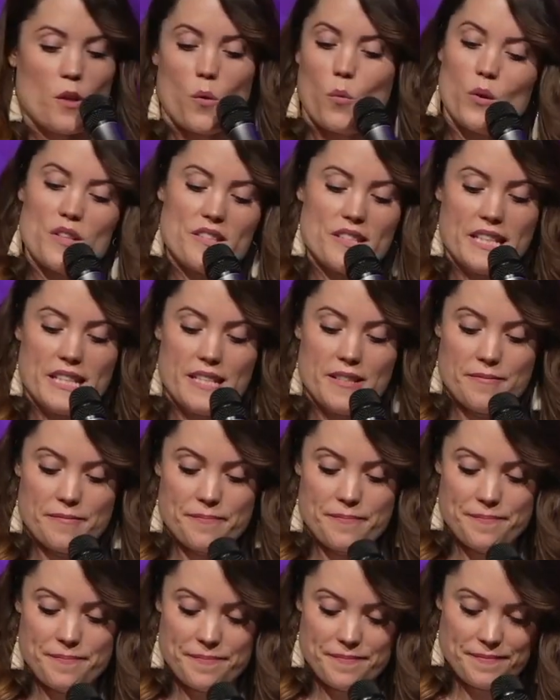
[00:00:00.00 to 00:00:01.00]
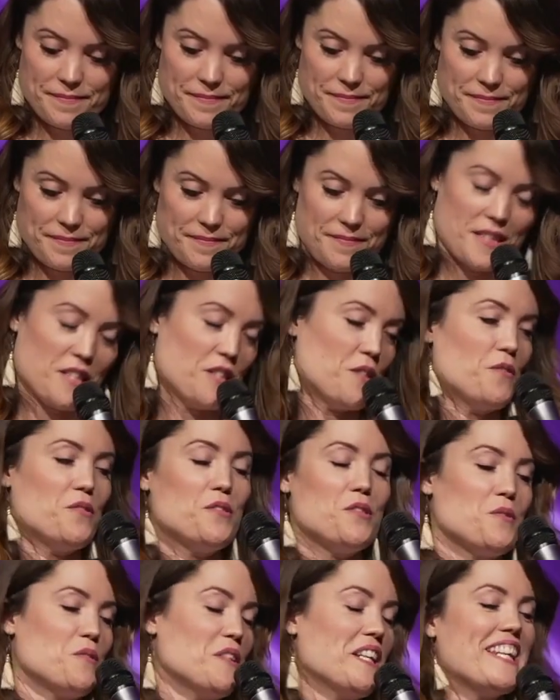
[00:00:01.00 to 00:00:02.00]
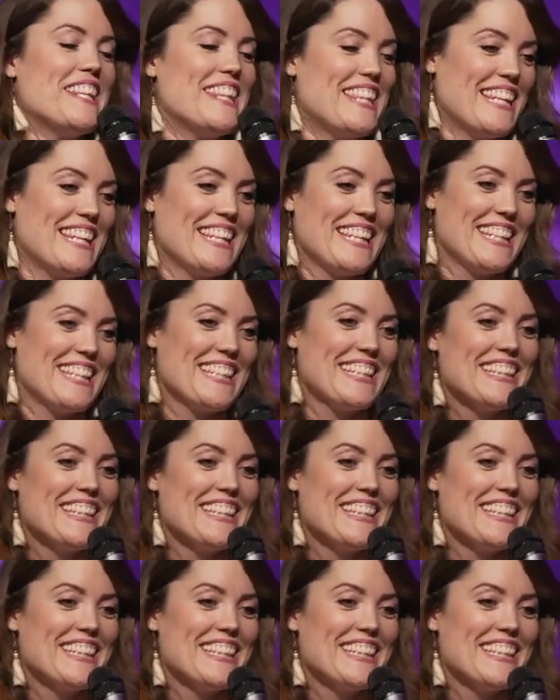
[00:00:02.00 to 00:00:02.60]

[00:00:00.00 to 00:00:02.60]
Wasn't it? Didn't do anything.